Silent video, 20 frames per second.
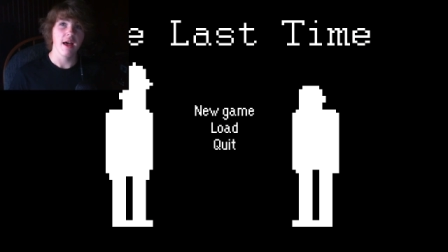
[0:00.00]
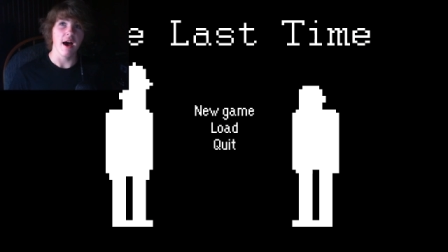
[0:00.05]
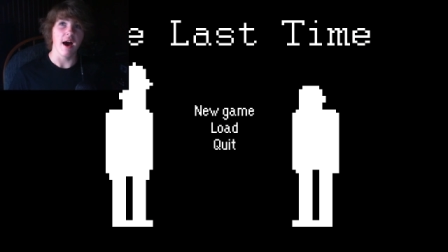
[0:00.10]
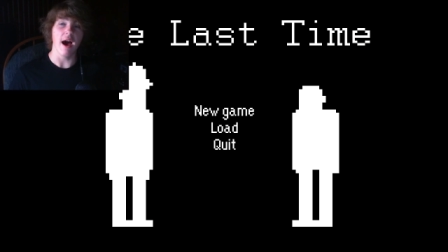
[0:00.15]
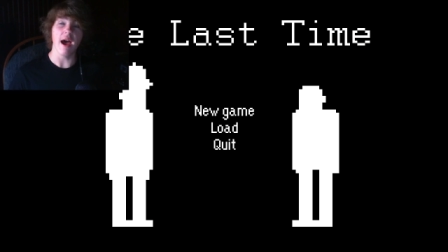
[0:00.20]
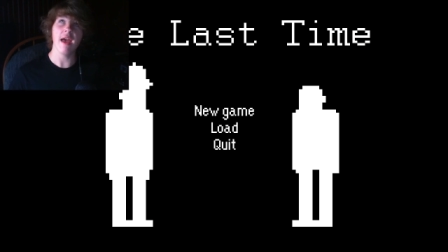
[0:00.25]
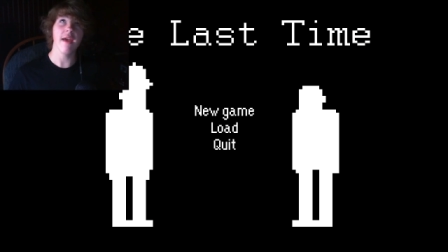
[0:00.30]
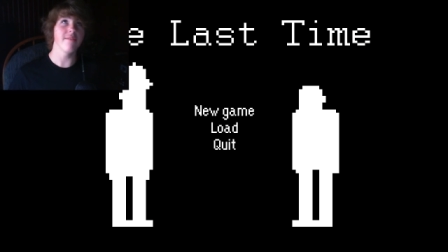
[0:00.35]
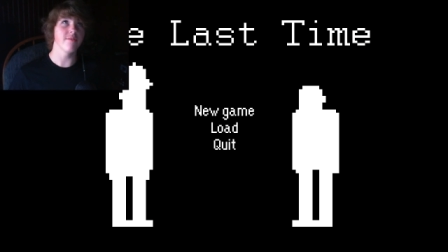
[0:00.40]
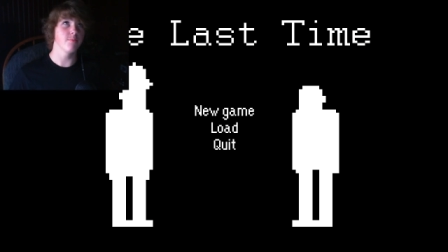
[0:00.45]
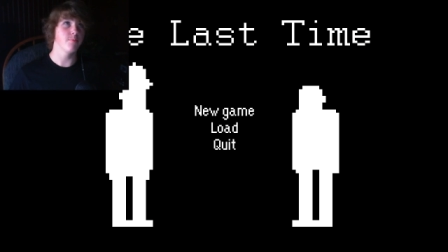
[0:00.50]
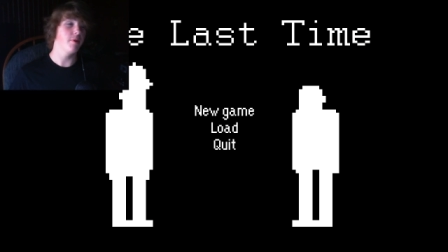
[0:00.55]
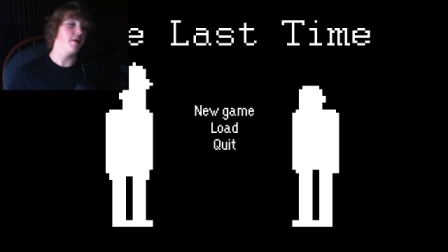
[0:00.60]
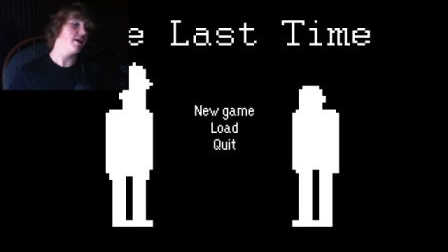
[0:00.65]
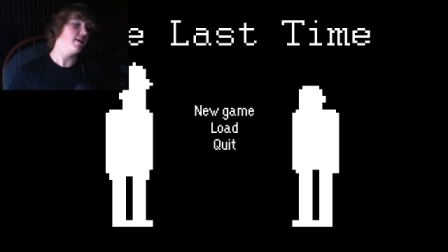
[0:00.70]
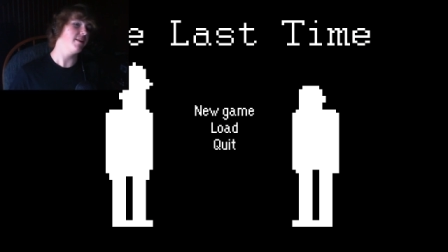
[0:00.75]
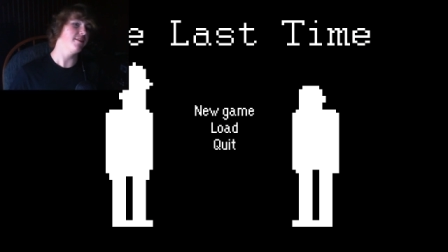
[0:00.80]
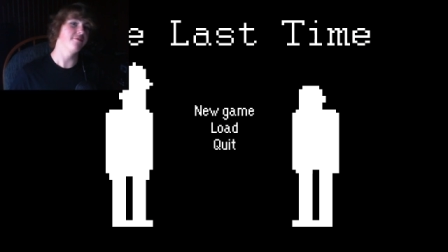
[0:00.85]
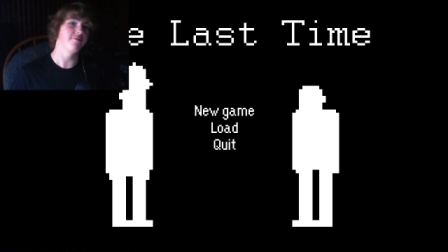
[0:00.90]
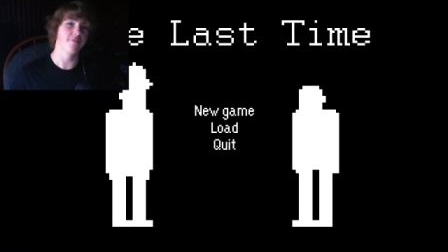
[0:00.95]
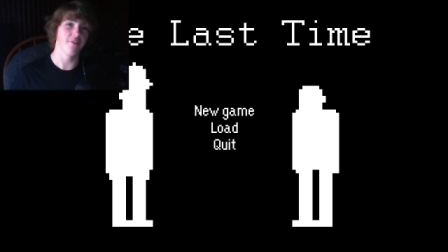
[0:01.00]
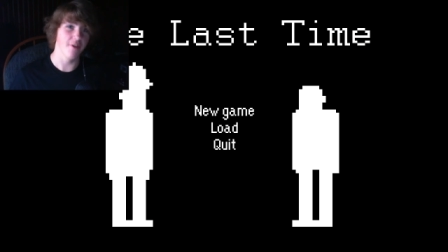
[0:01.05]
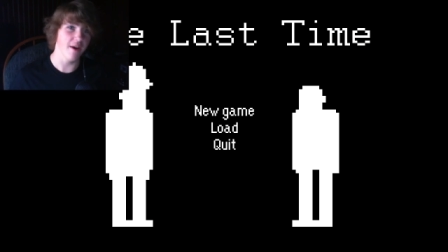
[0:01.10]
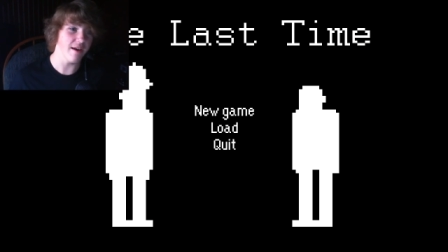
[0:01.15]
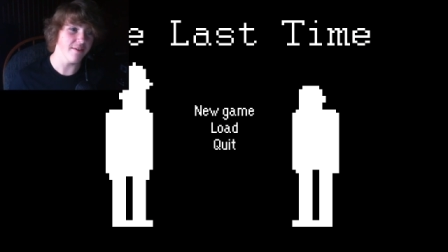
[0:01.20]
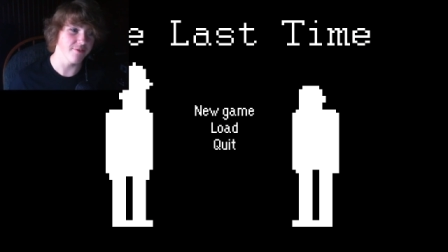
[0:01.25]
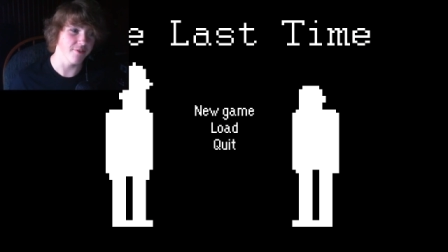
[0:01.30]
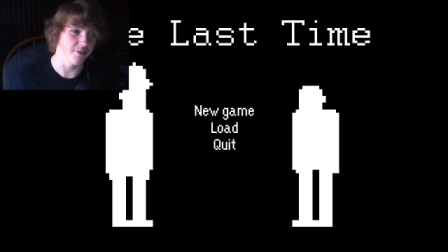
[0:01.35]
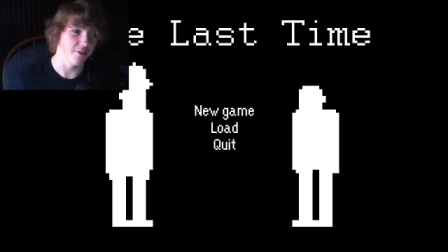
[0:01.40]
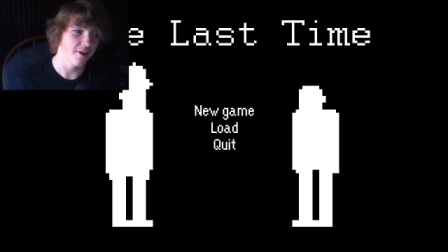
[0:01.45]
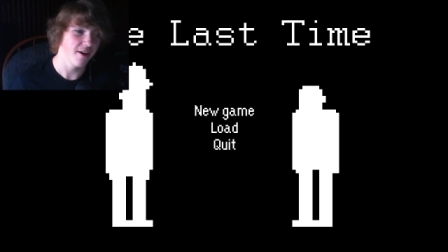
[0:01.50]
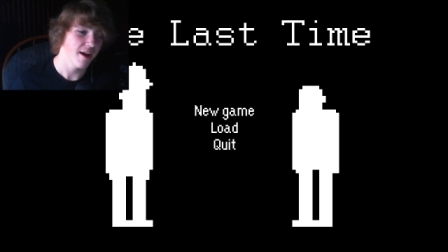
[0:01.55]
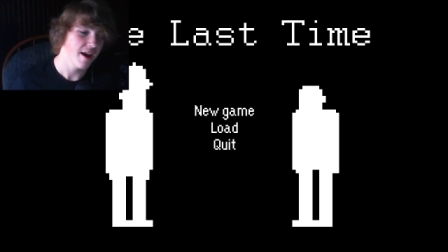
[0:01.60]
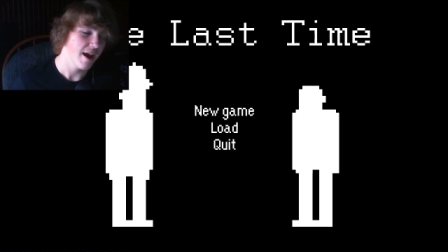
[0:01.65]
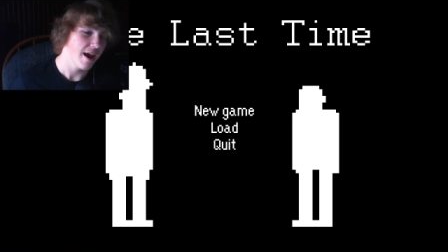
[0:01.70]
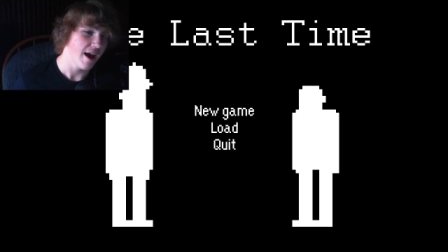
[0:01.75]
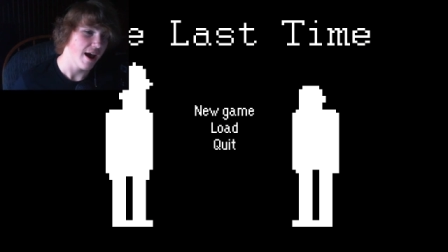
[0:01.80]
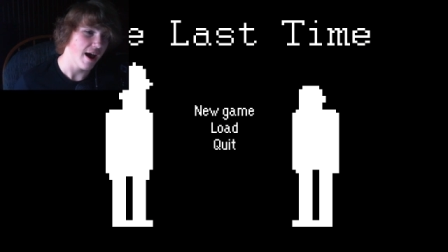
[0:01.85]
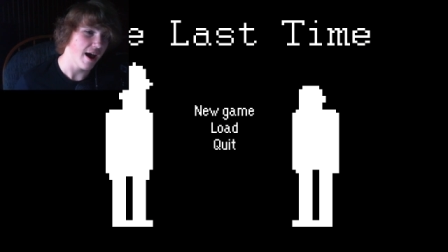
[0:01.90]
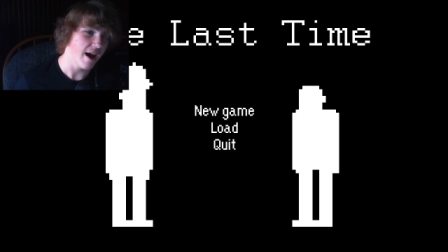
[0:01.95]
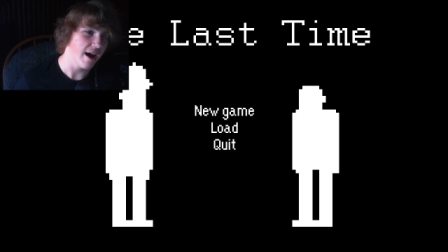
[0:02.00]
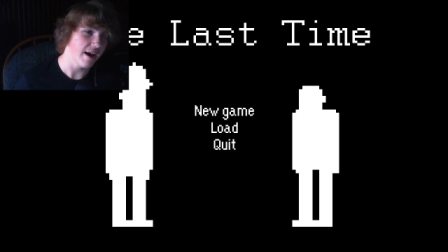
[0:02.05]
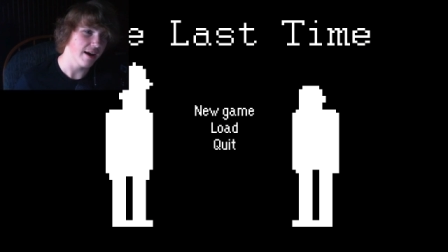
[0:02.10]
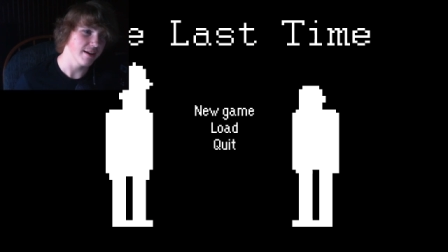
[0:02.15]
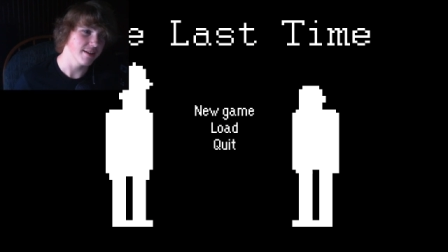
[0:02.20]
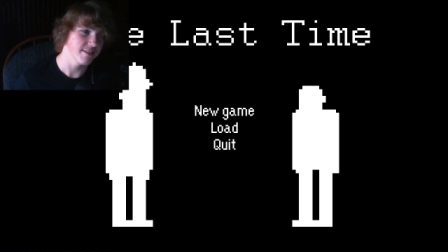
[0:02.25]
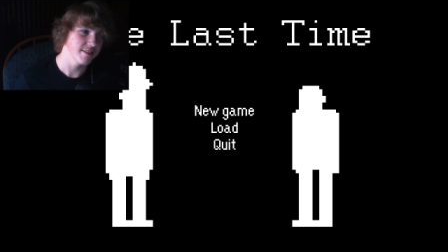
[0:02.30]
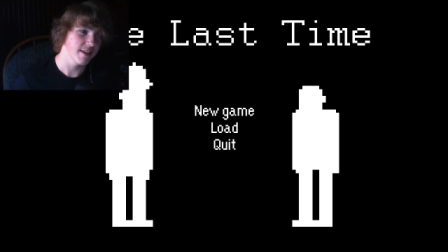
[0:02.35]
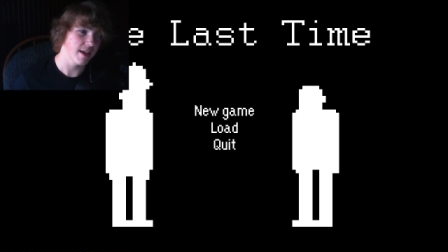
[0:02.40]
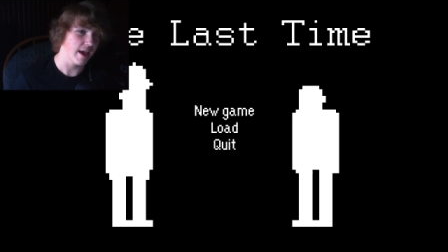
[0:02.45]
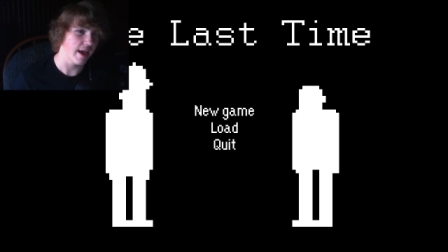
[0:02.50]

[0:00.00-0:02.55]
I haven't played in forever. Uh,